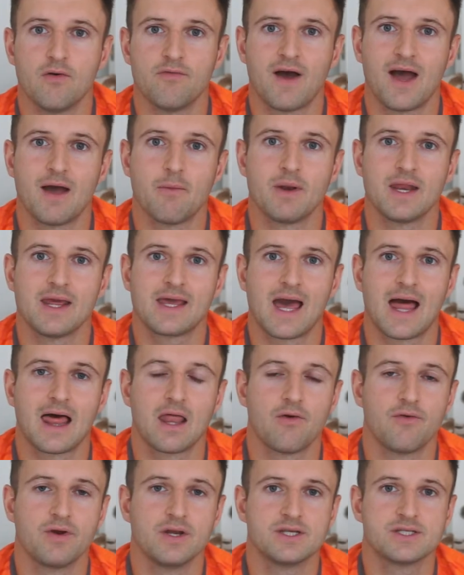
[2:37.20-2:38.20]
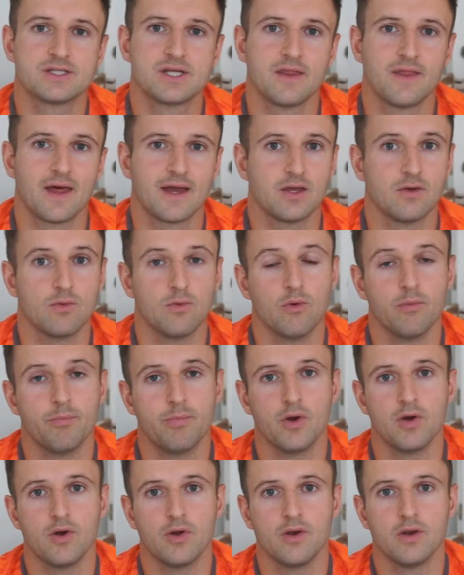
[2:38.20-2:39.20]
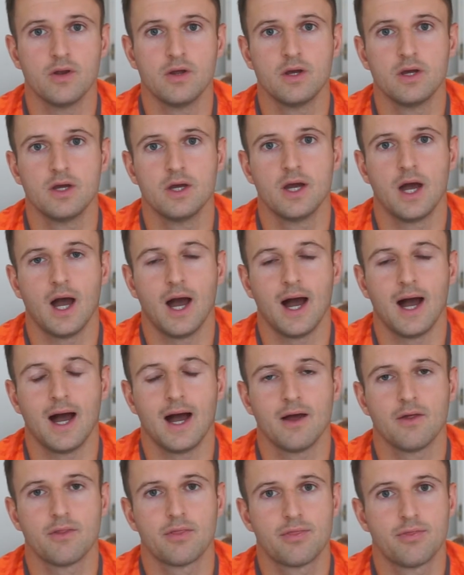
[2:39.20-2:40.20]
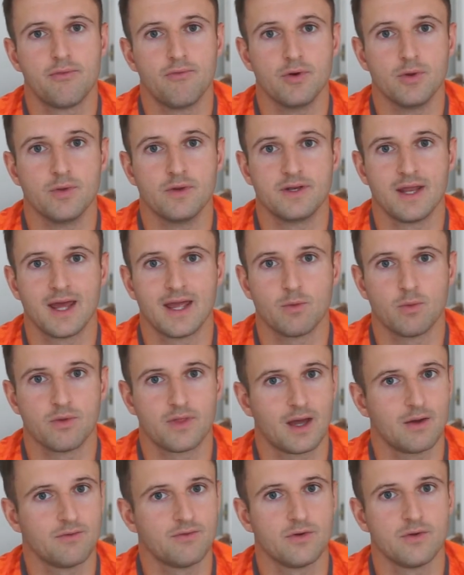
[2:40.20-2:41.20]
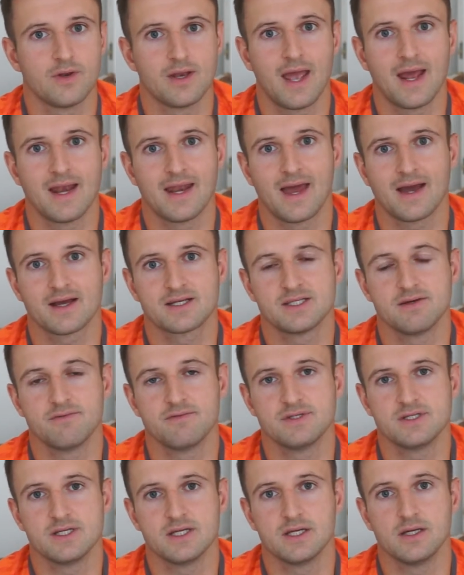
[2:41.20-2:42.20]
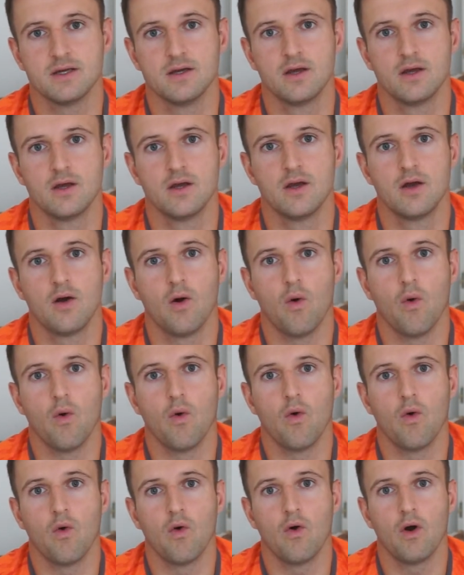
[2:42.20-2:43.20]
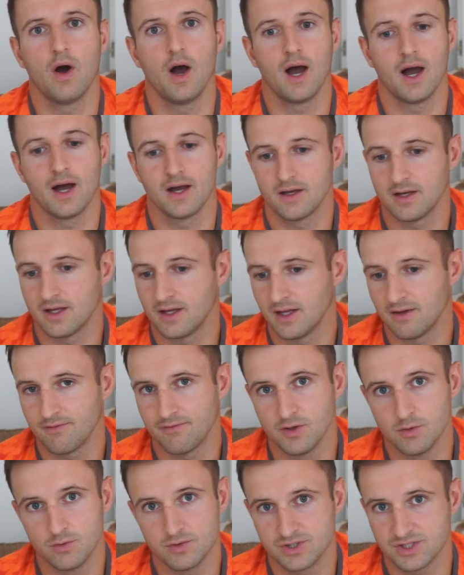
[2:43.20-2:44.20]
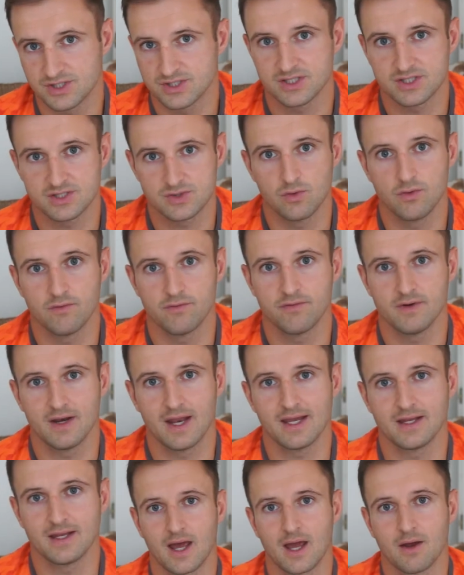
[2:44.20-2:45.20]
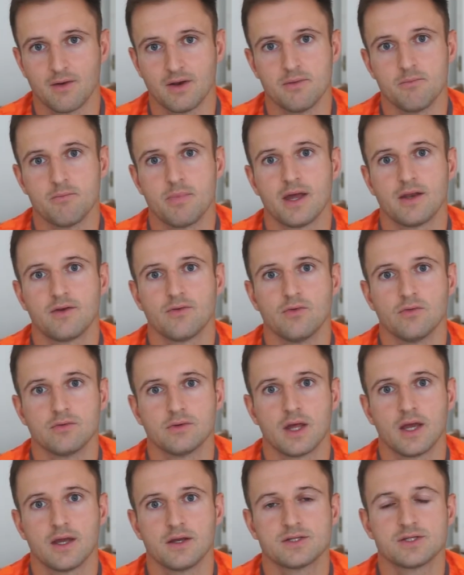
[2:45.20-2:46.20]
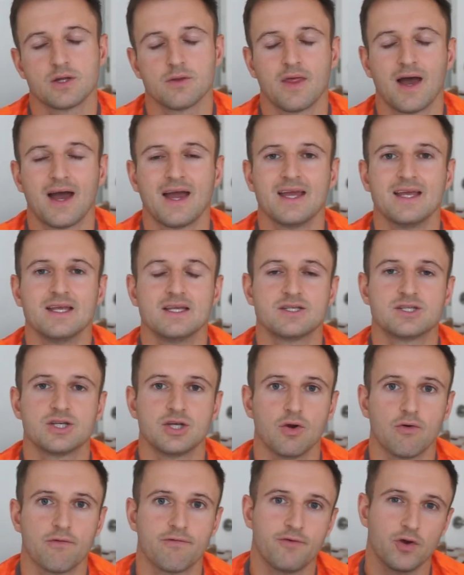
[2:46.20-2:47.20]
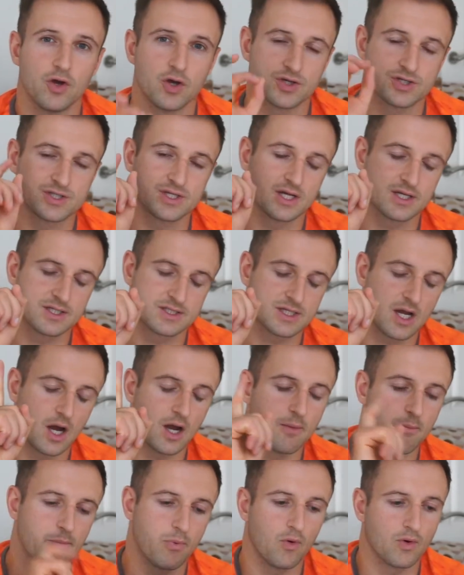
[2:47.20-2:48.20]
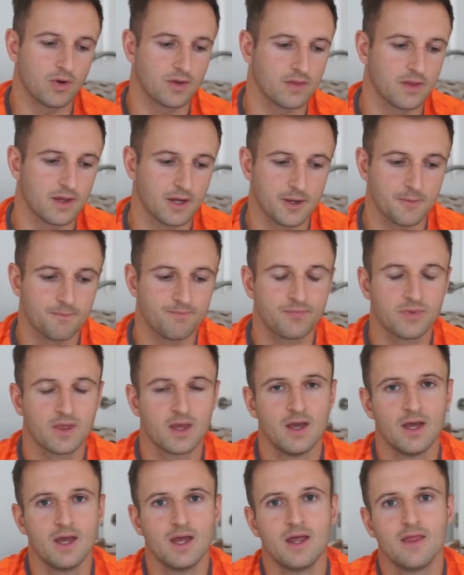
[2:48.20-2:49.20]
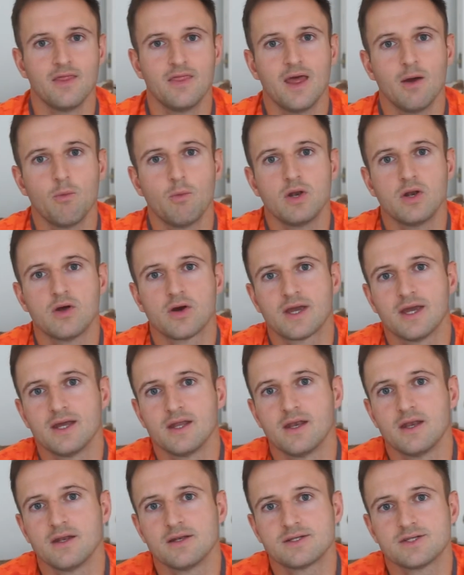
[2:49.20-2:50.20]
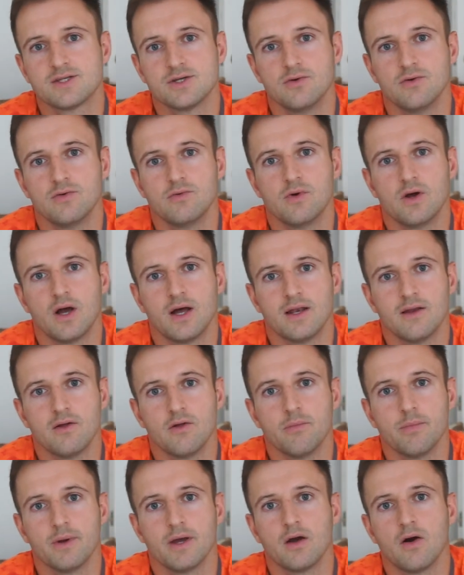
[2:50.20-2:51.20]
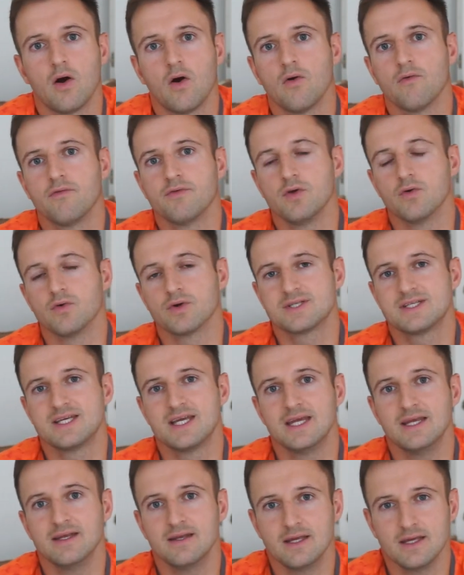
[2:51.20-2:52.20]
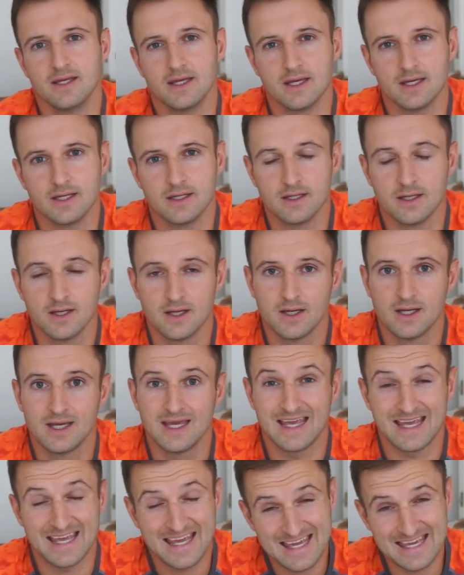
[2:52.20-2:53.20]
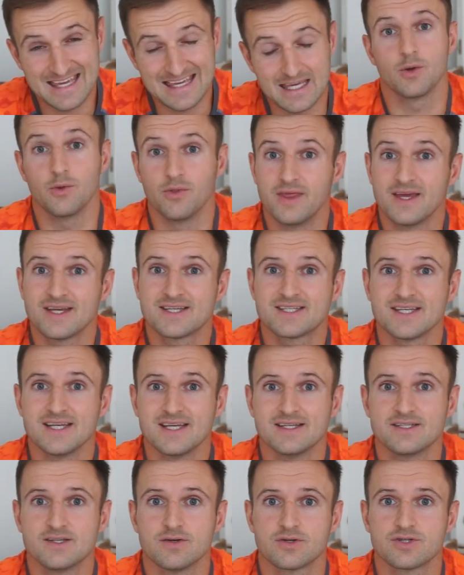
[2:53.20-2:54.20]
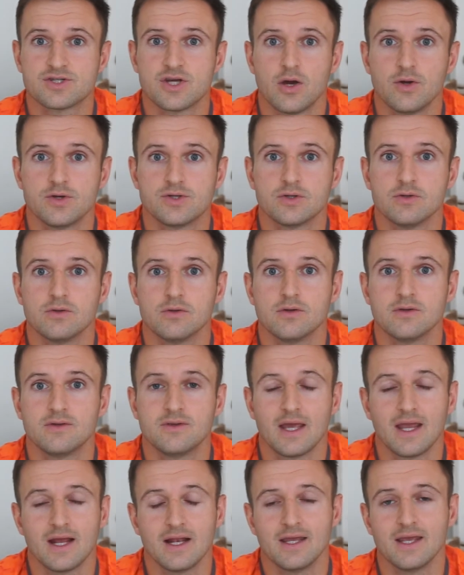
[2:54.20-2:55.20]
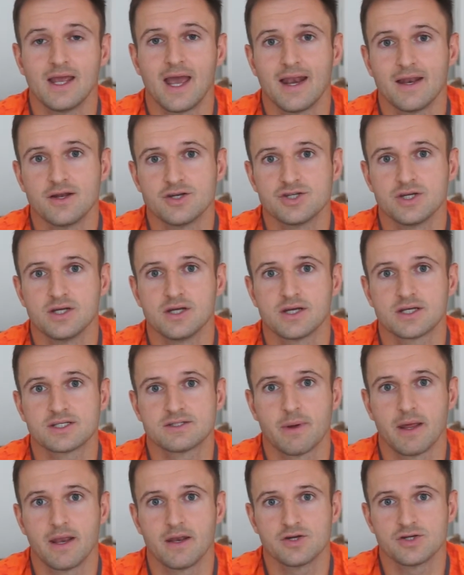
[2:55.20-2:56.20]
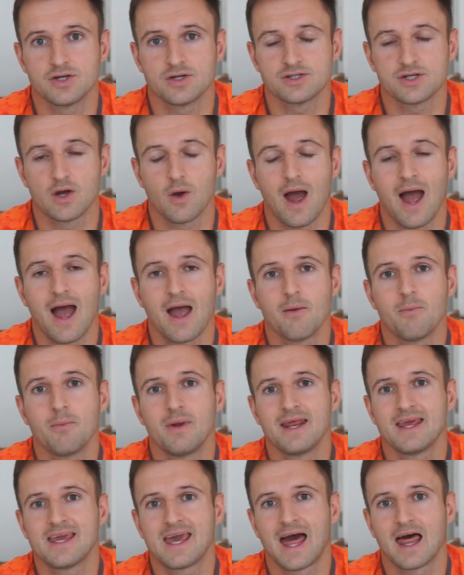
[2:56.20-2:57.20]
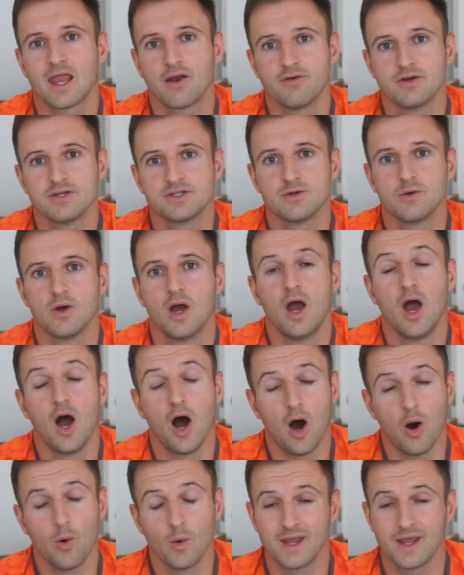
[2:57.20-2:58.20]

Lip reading: how many calories that you will burn through the day without doing any activity, or if you were just to sort of lay in bed all day. So that is your first starting point there. Then we look into a little bit of your TDEE. This is your total daily energy expenditure. So how many calories are we